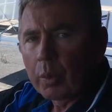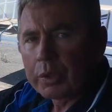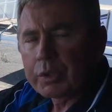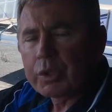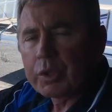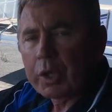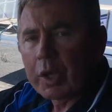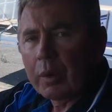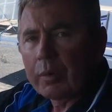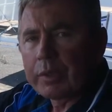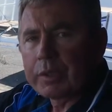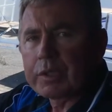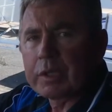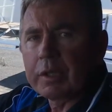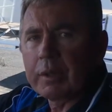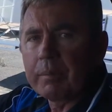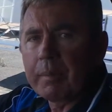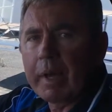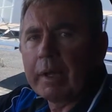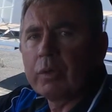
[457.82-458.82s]
Once you go into
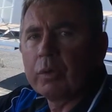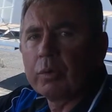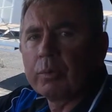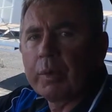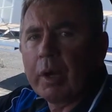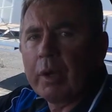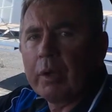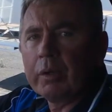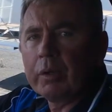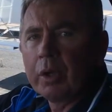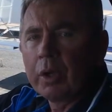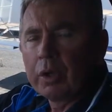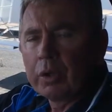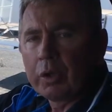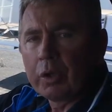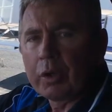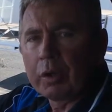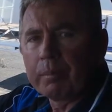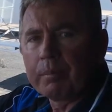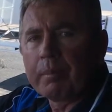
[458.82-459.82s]
the manual mode,
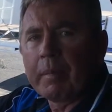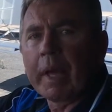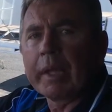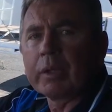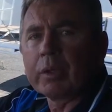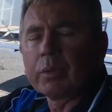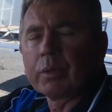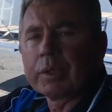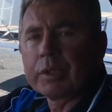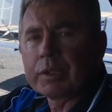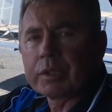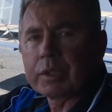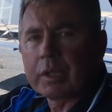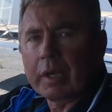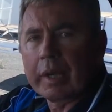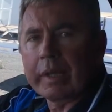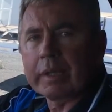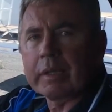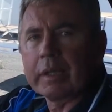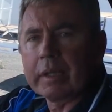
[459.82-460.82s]
you can manually
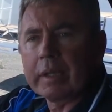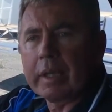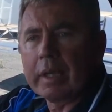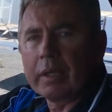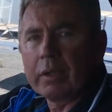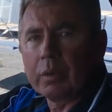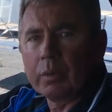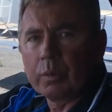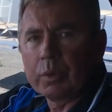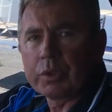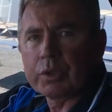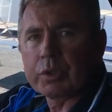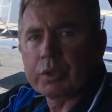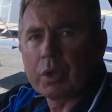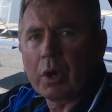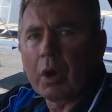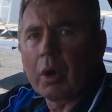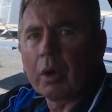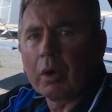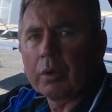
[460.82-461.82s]
select the gear you wish
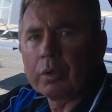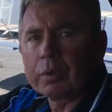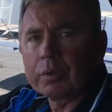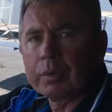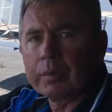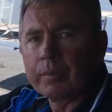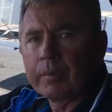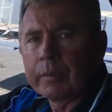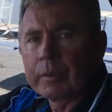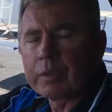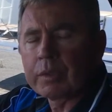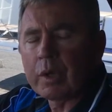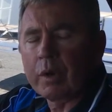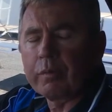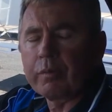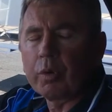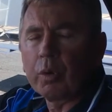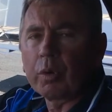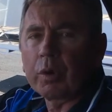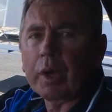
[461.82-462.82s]
to hold. So
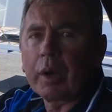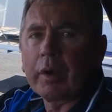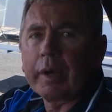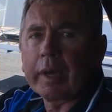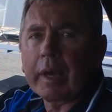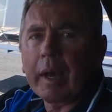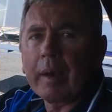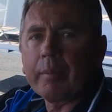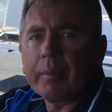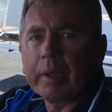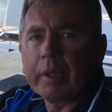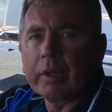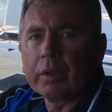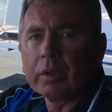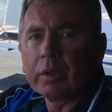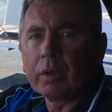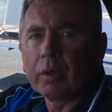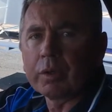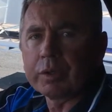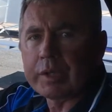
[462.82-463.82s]
if you're going up a
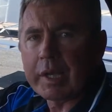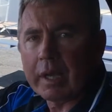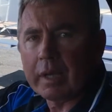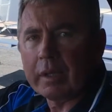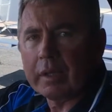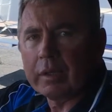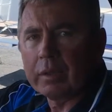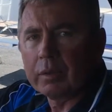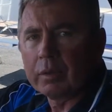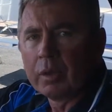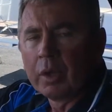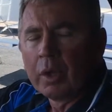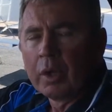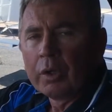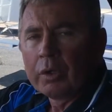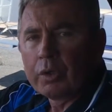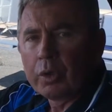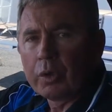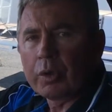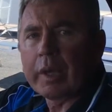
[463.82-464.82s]
hill or down a hill,
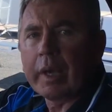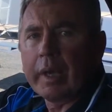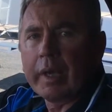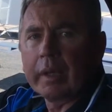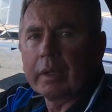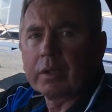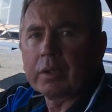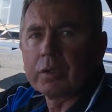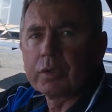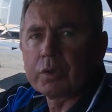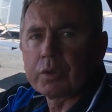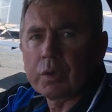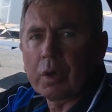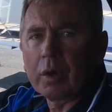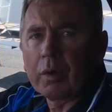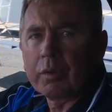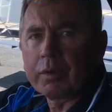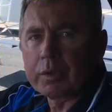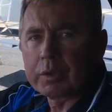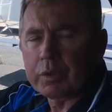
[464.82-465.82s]
you can
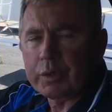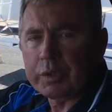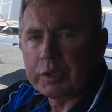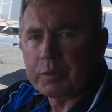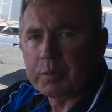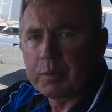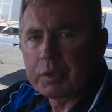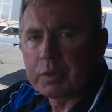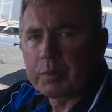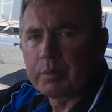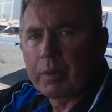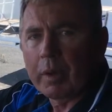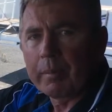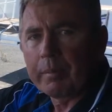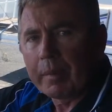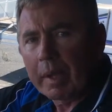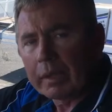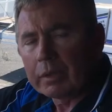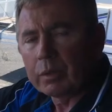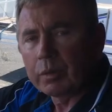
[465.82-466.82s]
control the transmission by
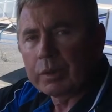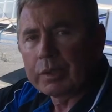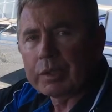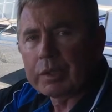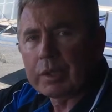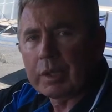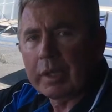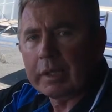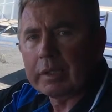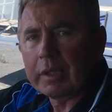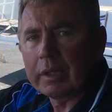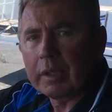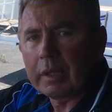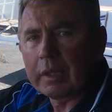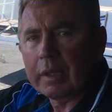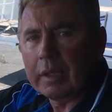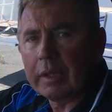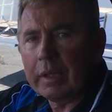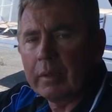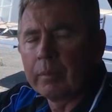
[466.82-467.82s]
manually selecting a
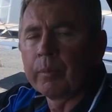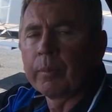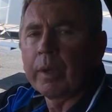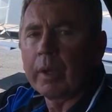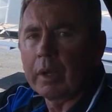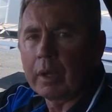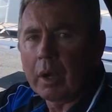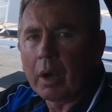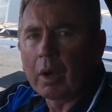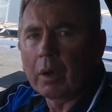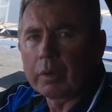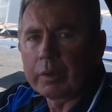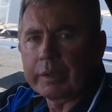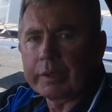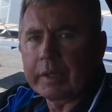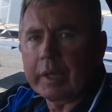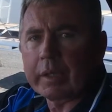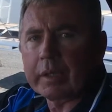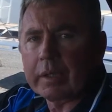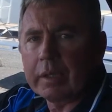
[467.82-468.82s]
gear and
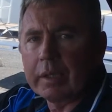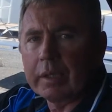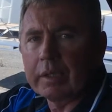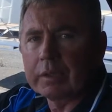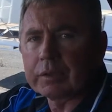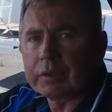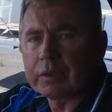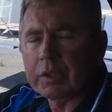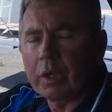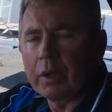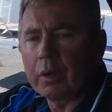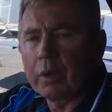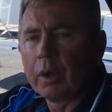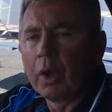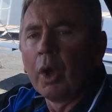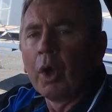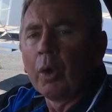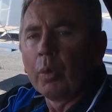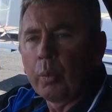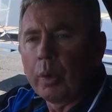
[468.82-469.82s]
holding that gear. So
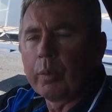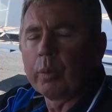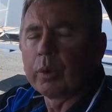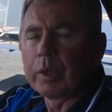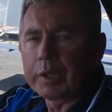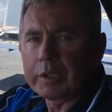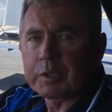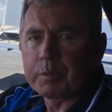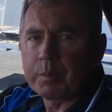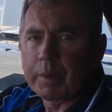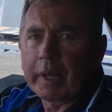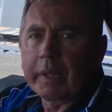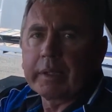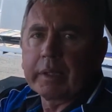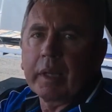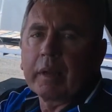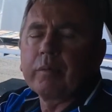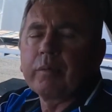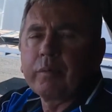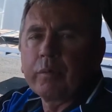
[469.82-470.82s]
we will
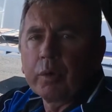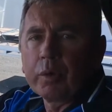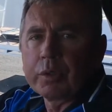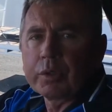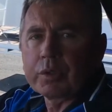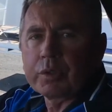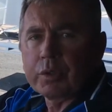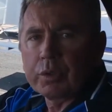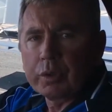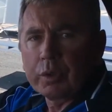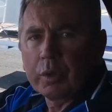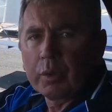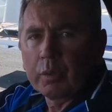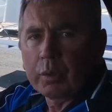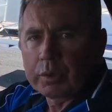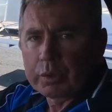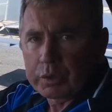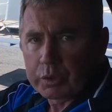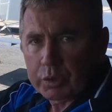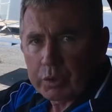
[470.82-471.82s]
explain that further to you
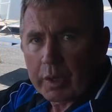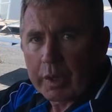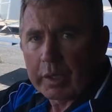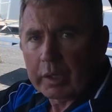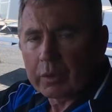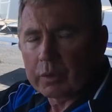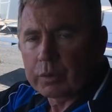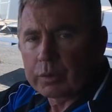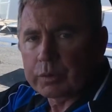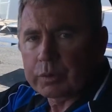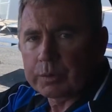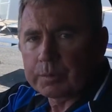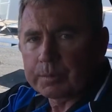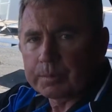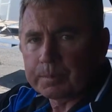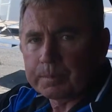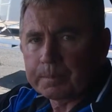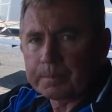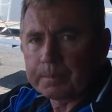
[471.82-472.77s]
on your training course.